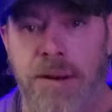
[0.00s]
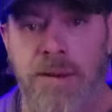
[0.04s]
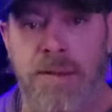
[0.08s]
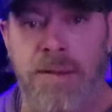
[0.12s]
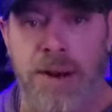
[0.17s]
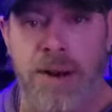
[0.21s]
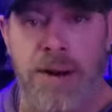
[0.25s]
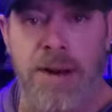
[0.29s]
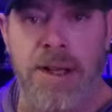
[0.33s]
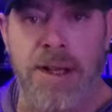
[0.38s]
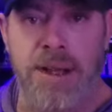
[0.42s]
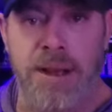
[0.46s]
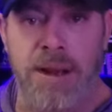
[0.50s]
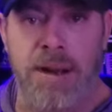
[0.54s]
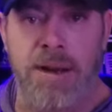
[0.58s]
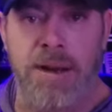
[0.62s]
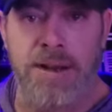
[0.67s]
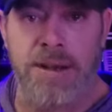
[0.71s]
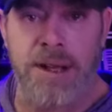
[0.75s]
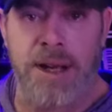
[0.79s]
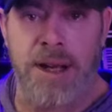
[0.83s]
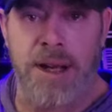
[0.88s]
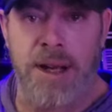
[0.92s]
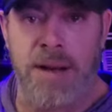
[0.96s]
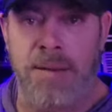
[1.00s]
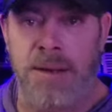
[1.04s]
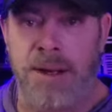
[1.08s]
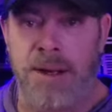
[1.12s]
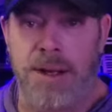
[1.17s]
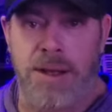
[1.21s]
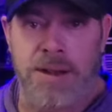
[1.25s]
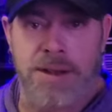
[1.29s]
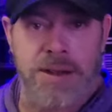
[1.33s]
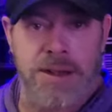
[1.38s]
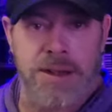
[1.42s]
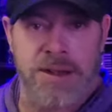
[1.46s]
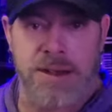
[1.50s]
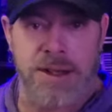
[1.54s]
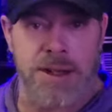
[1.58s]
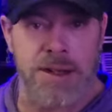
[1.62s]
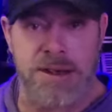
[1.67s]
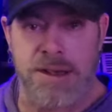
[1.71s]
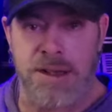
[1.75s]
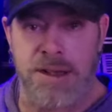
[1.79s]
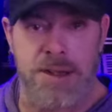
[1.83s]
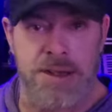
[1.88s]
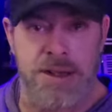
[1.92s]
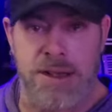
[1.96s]
for a very long time, and it's
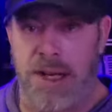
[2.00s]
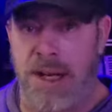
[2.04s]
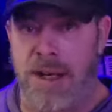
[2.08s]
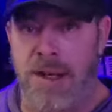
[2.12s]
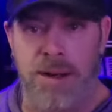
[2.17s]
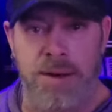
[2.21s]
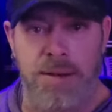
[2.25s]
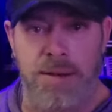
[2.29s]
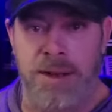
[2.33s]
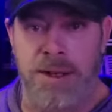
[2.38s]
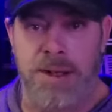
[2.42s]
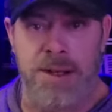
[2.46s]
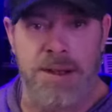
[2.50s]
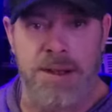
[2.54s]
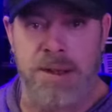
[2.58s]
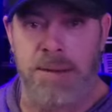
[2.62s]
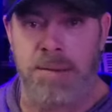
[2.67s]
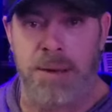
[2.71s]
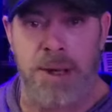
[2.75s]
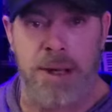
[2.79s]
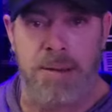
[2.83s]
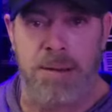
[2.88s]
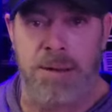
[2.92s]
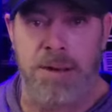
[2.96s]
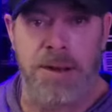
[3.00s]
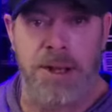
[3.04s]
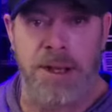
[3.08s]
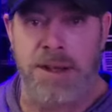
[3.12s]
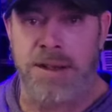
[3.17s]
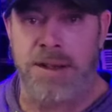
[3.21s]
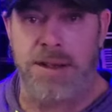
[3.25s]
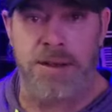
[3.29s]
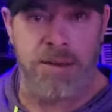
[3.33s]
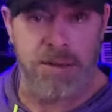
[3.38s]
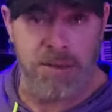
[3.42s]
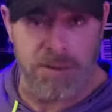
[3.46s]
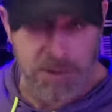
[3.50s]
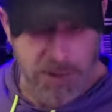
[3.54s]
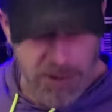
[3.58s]
just as genuine as the people that you